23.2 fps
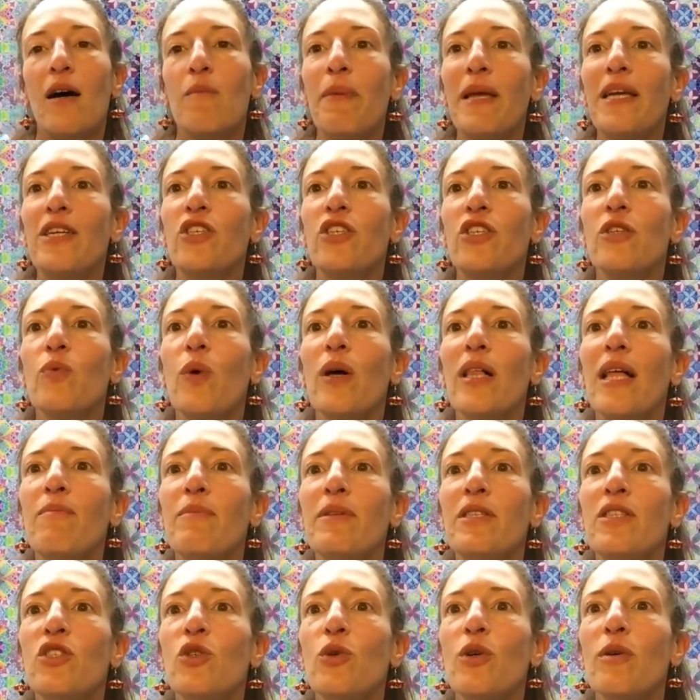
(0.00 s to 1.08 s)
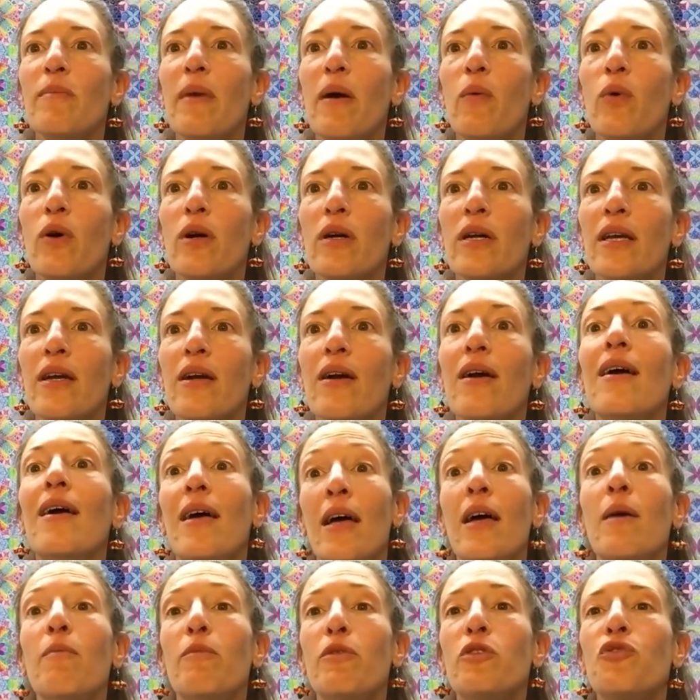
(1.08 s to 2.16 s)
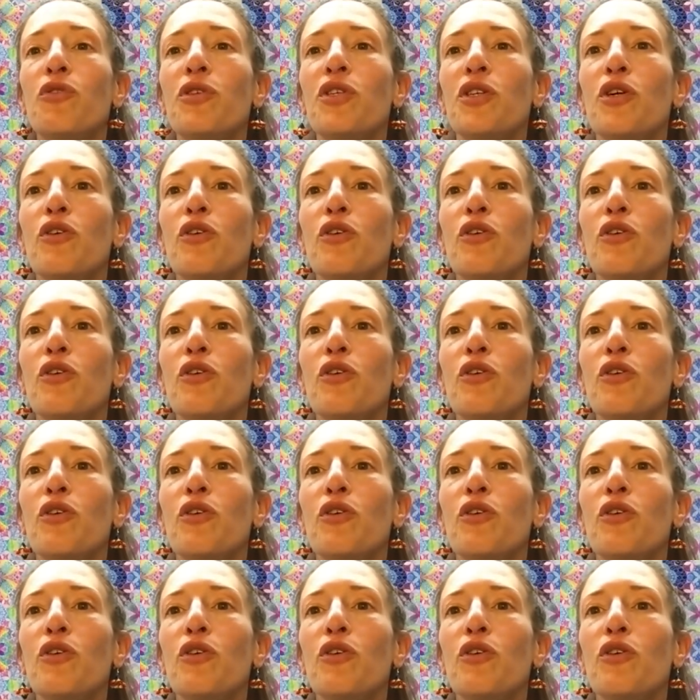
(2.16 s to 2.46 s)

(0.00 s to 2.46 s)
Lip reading: patient while I've been doing my work here. Patricia